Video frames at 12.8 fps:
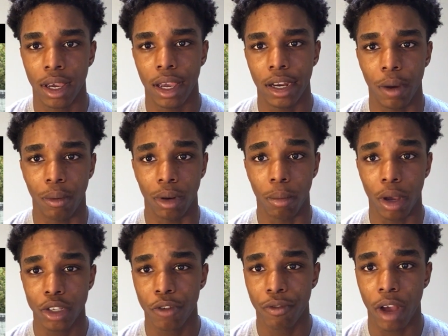And then when the
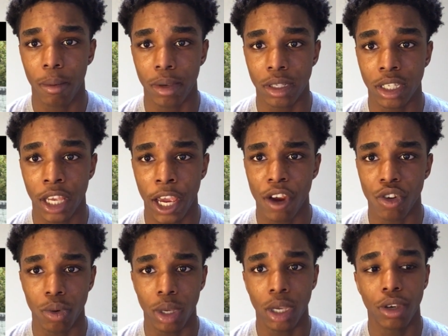muscle fibers tear, you
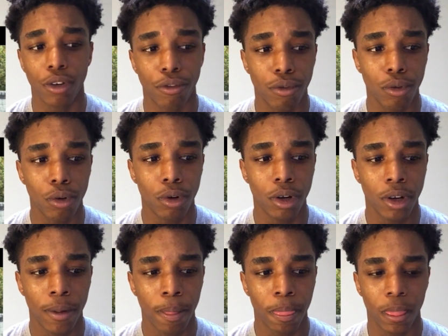eat your food,
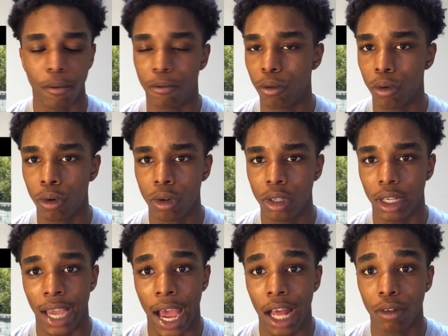the
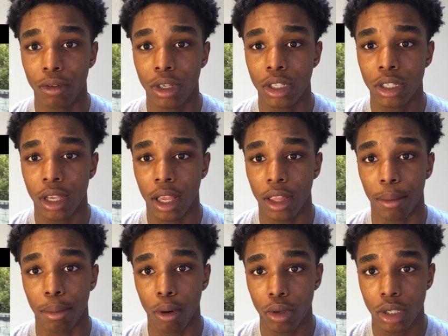calories and the
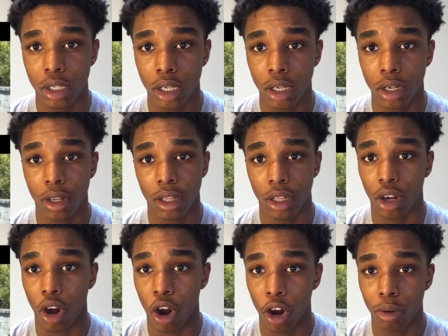protein, the
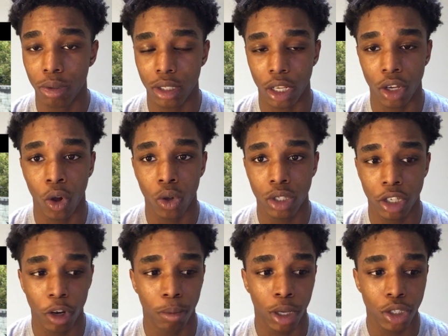carbs, they go to
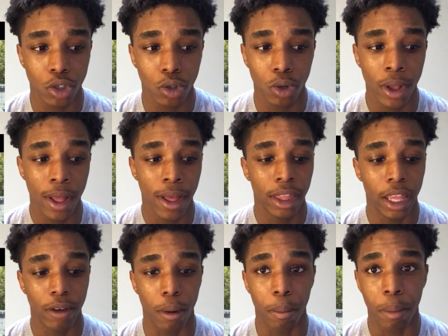your muscle,
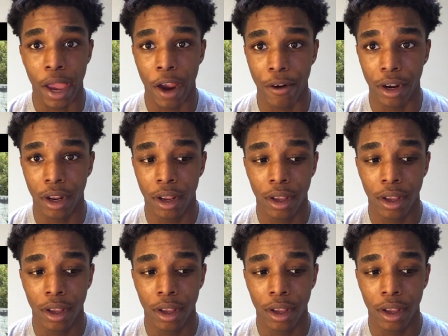they repair it.